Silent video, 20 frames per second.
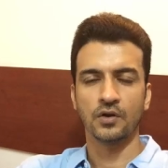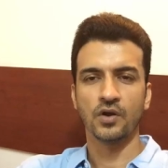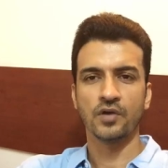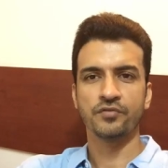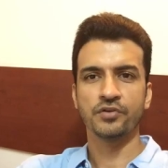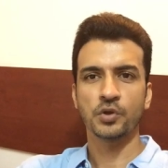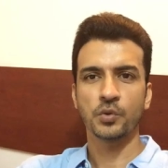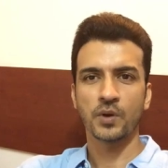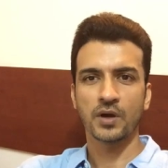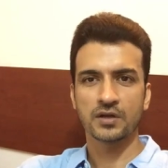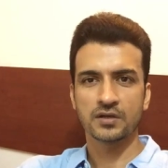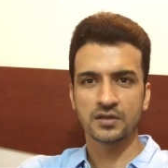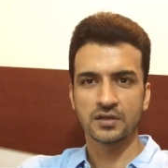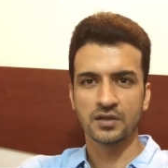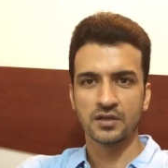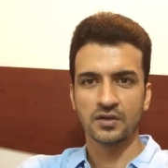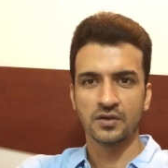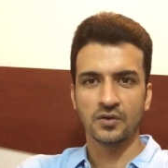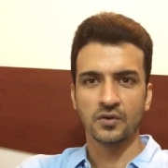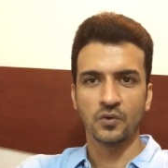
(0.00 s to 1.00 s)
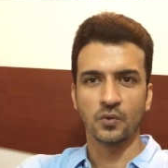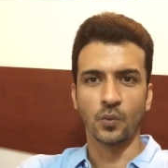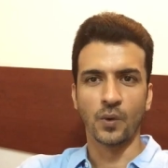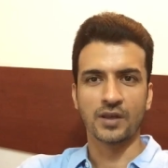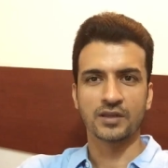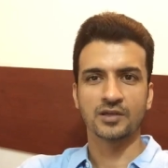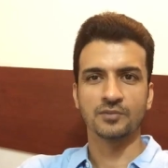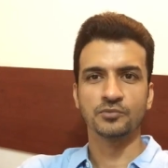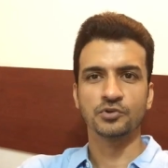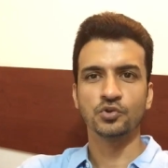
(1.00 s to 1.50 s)
Hello everyone,
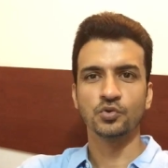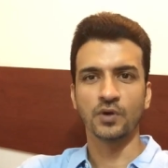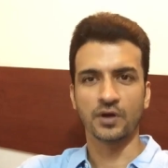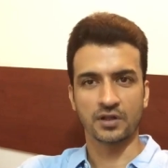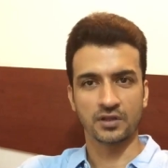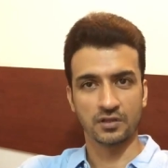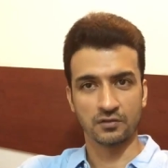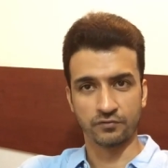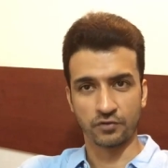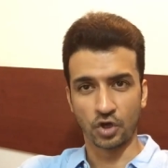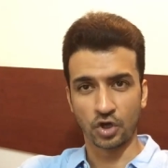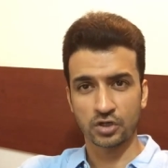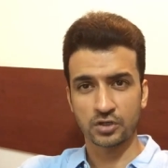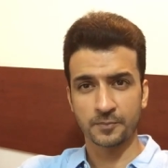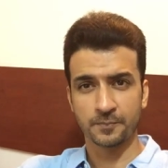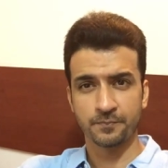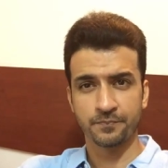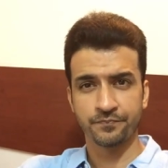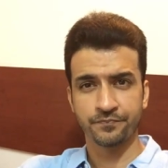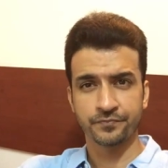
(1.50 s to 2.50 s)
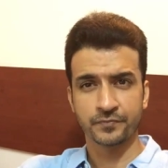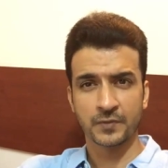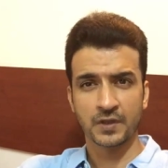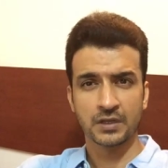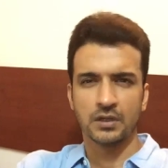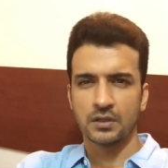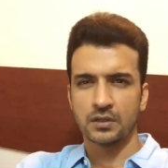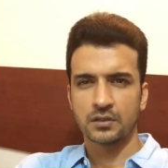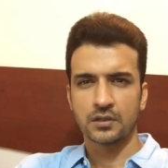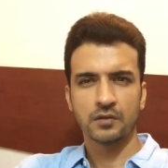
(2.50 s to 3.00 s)
welcome to another vlog.
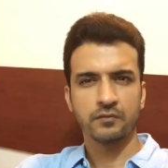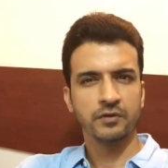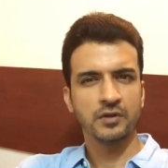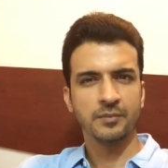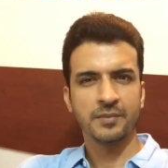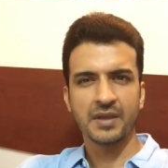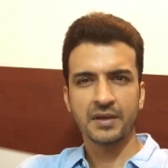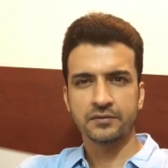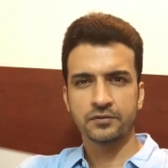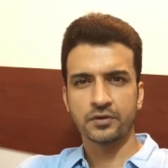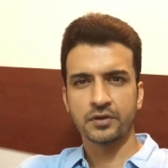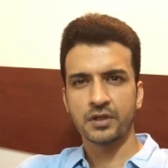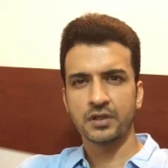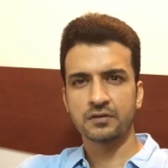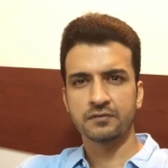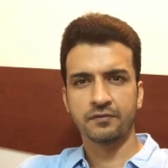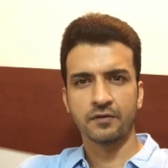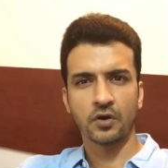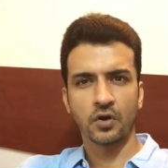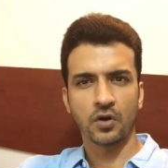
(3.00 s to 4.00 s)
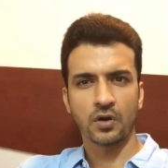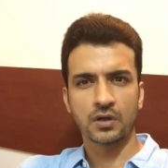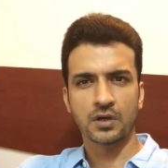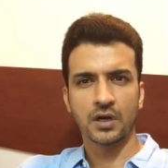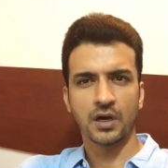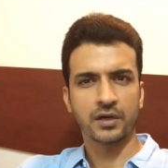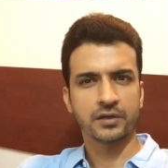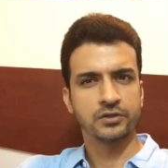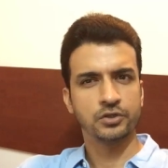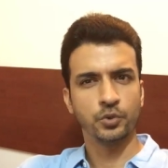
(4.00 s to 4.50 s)
So we'll make today's
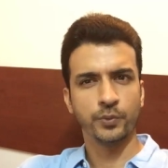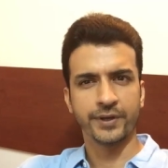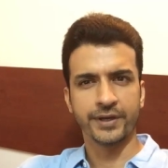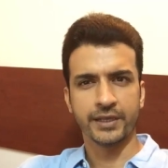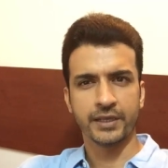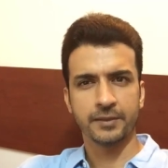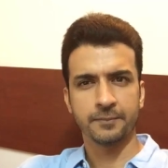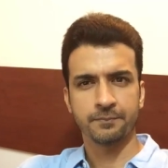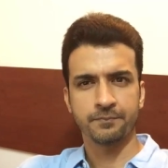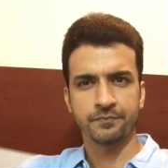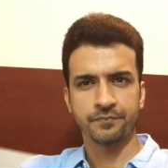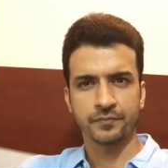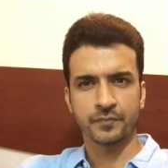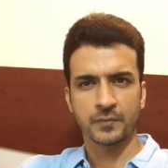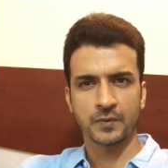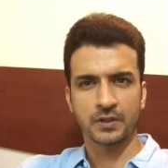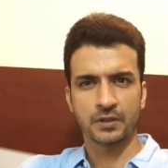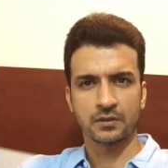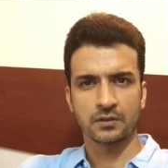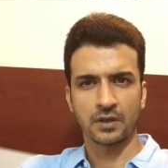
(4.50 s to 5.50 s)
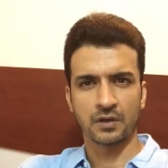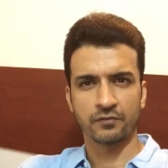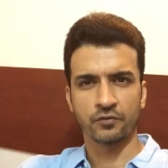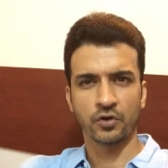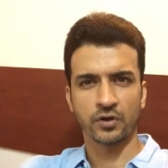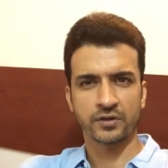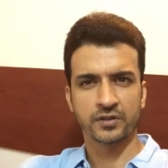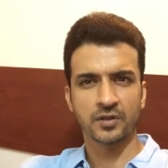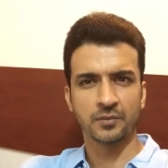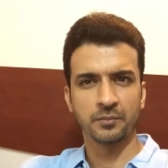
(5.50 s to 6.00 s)
vlog a Q&A. I've
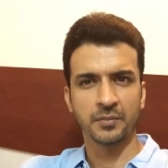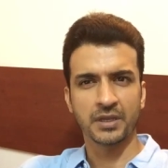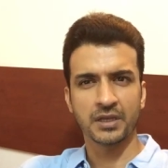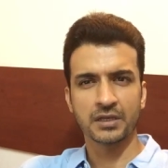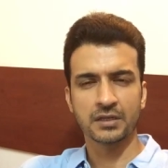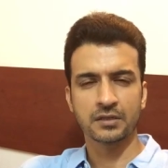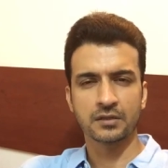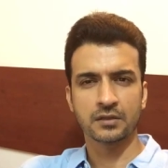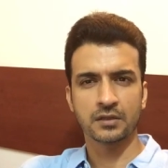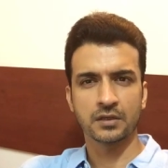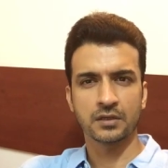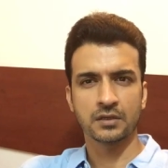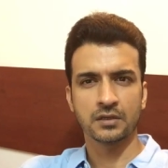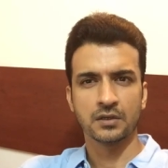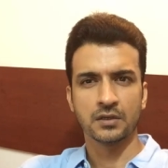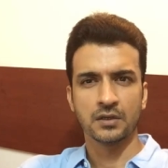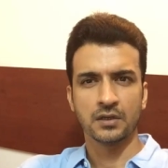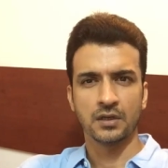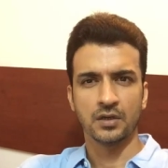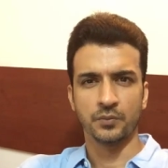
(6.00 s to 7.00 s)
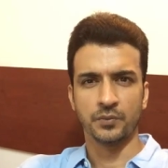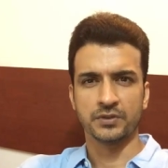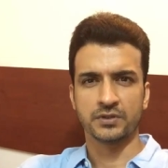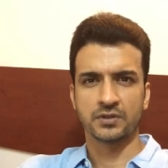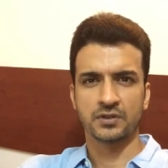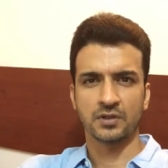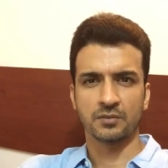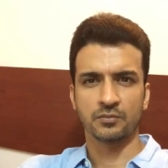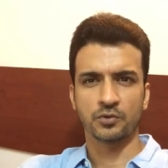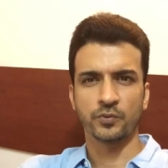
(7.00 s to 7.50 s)
got some mails
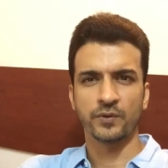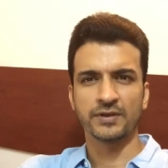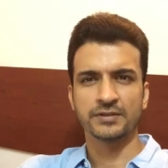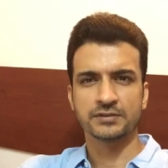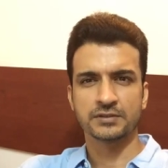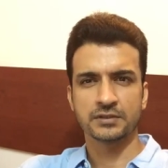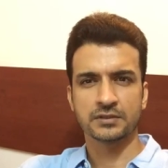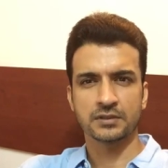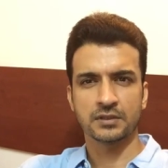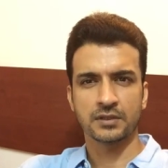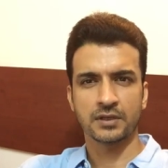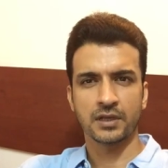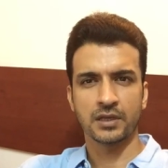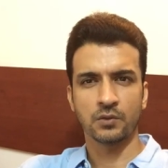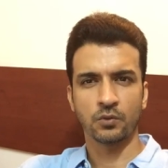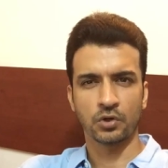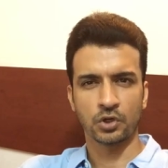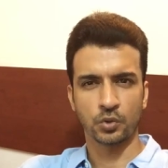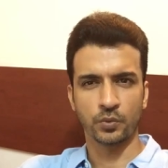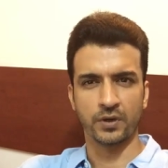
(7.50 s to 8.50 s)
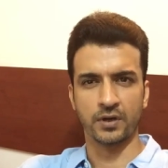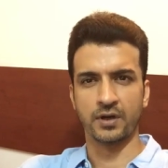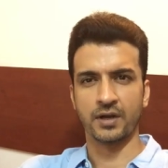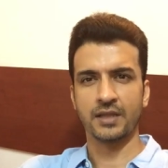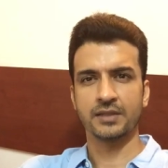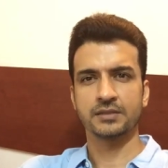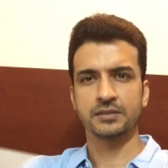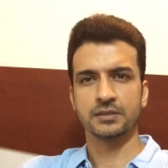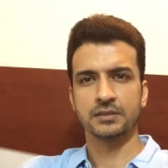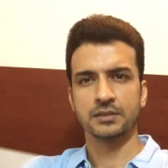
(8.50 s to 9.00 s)
with some questions that I want to
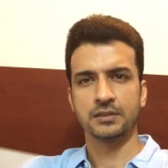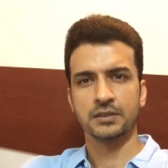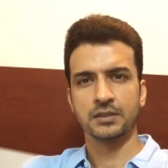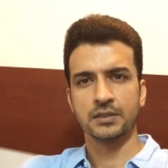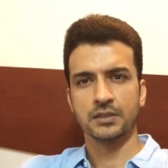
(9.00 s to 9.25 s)
address.